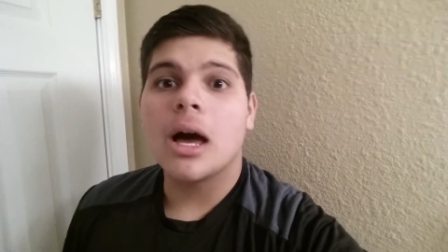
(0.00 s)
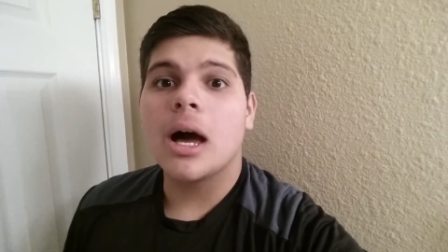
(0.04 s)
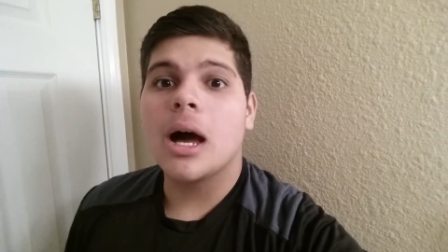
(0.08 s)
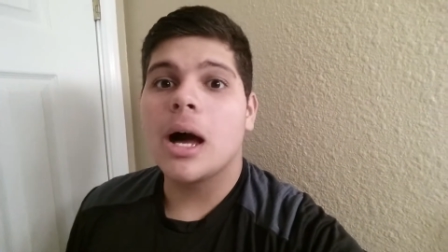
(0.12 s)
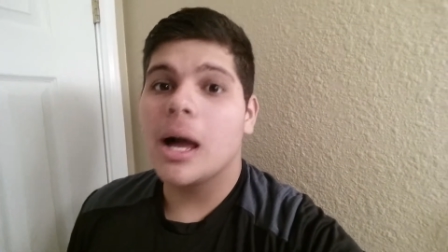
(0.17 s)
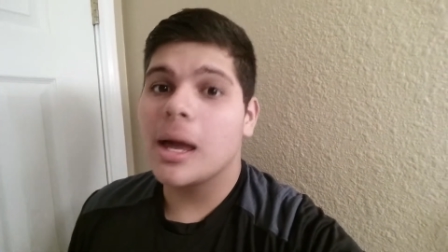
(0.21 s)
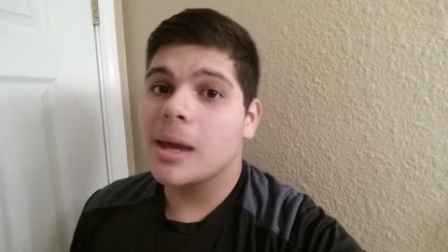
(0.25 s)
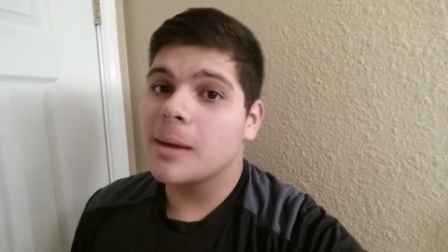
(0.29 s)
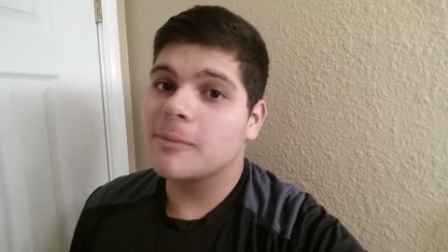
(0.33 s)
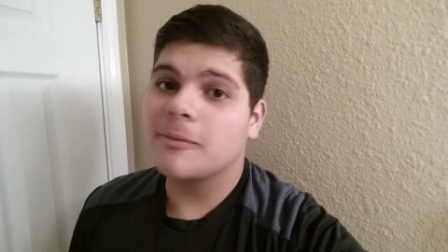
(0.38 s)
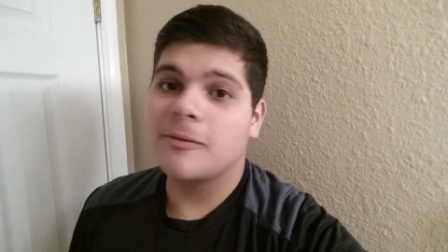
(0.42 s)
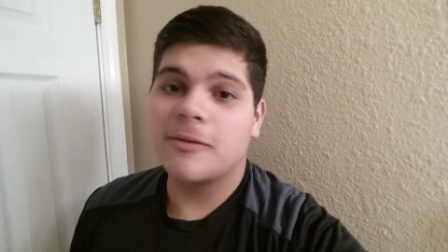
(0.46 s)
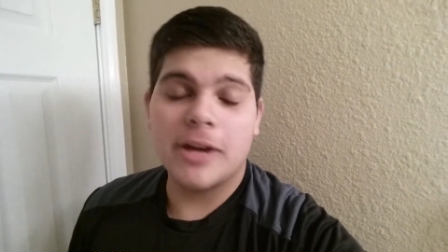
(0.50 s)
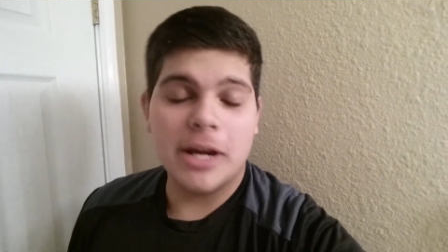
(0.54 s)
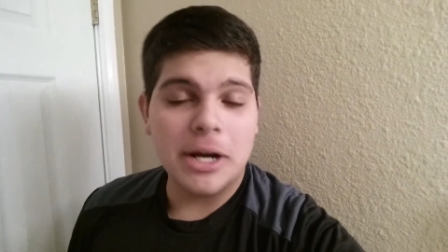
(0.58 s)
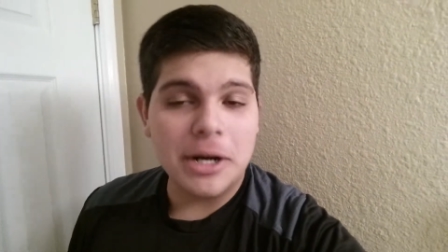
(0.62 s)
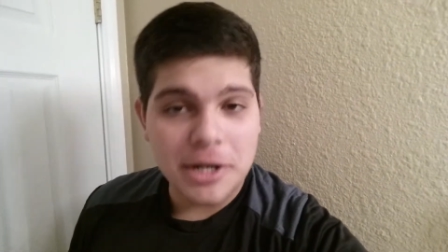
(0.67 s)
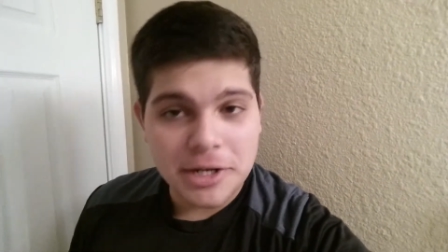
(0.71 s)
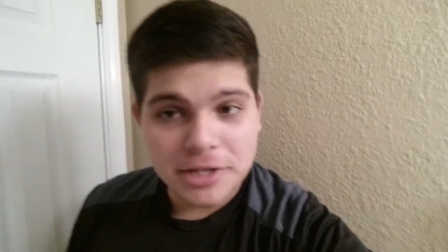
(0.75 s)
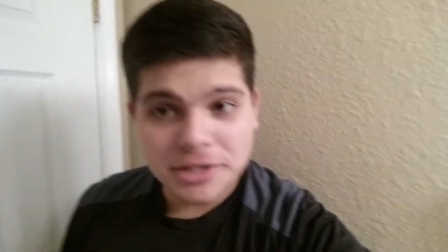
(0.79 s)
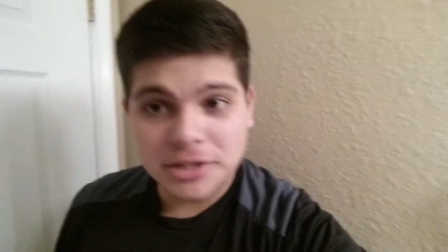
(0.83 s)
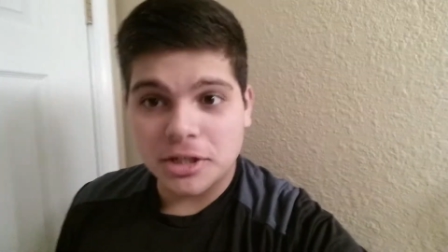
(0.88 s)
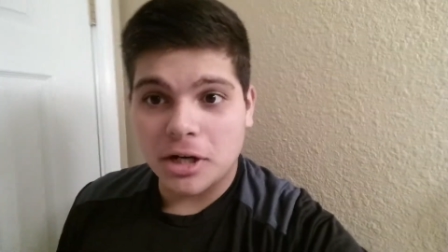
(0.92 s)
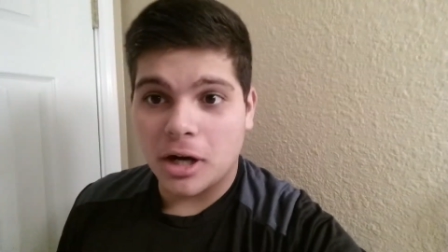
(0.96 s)
I am
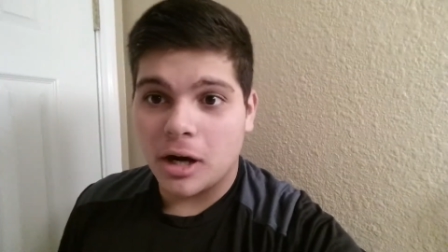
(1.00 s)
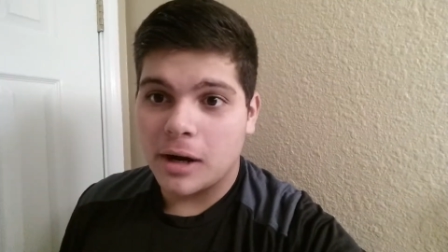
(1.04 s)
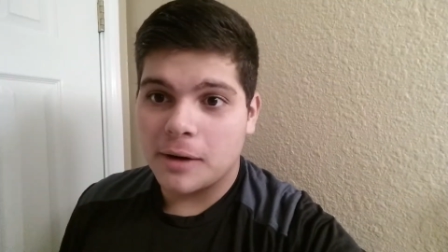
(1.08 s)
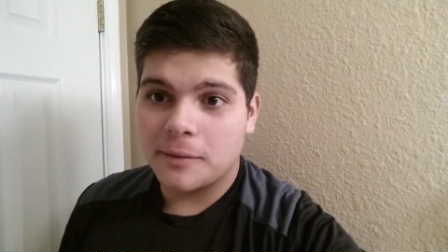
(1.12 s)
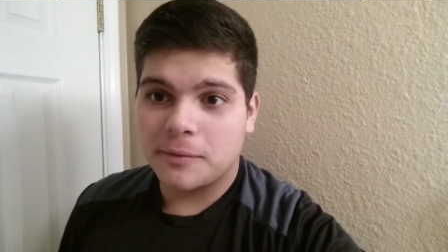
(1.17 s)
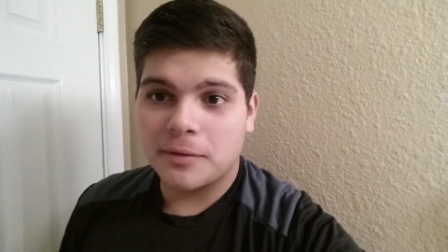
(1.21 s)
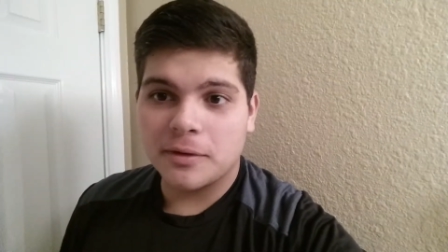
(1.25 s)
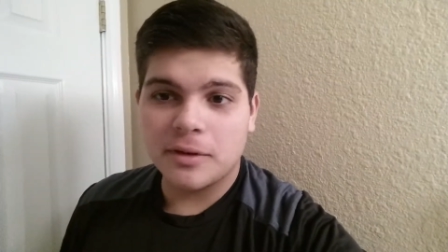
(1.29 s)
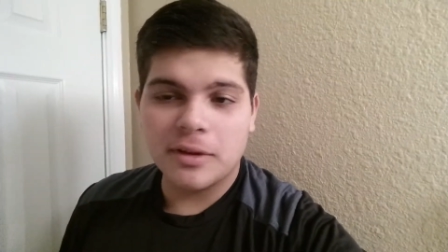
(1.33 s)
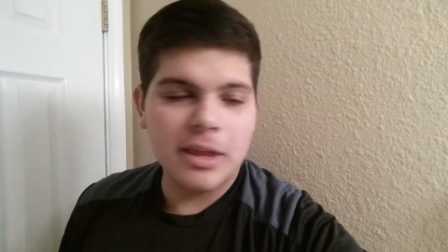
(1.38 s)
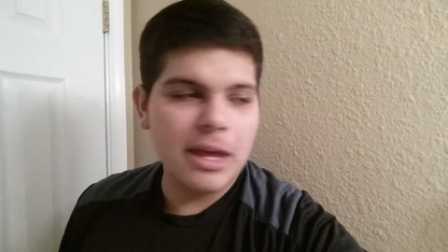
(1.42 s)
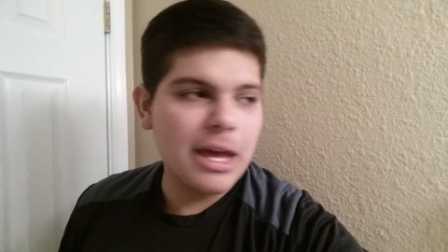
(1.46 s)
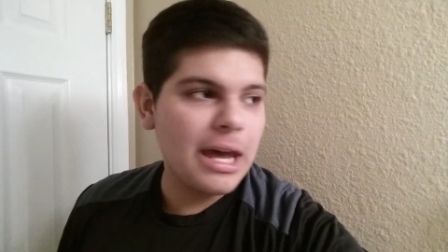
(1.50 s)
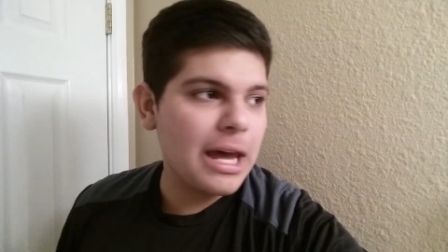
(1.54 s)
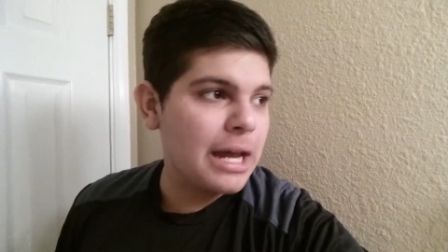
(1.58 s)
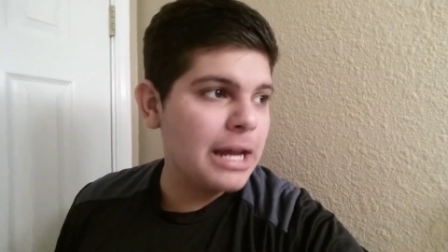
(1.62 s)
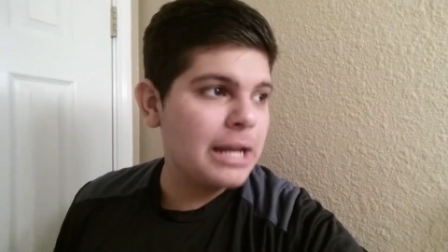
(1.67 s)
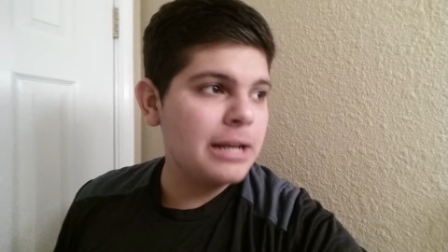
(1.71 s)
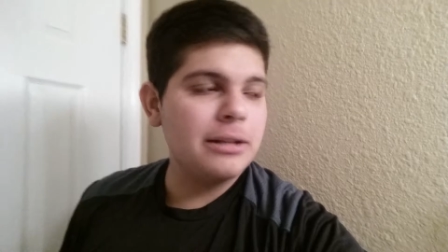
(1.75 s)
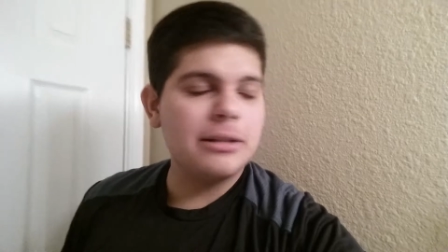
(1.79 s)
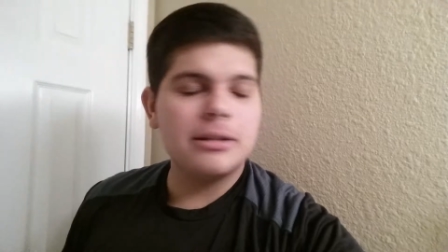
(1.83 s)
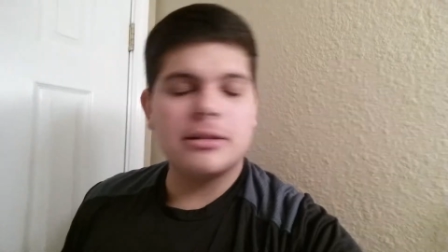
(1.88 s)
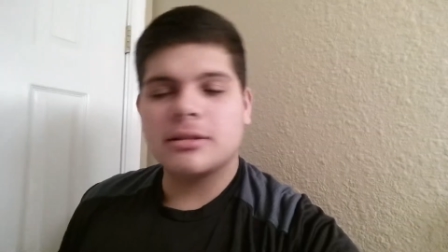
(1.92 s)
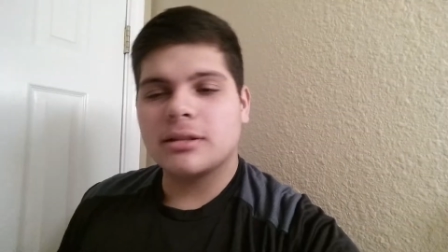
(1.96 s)
very sorry for
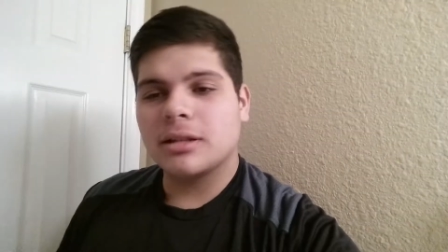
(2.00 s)
that.